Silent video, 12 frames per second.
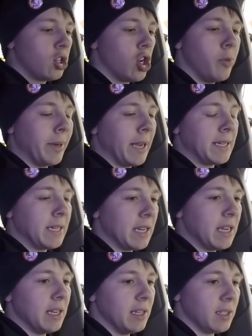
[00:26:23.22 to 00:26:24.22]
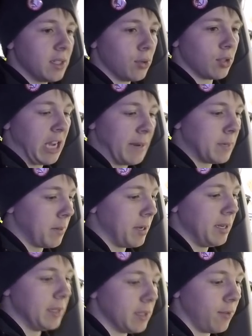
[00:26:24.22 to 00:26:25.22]
terminated ends or taped up
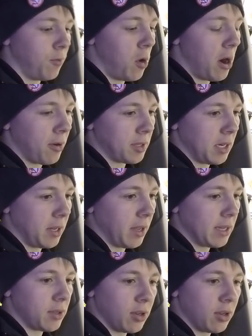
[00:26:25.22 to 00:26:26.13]
ends of wire or something like that.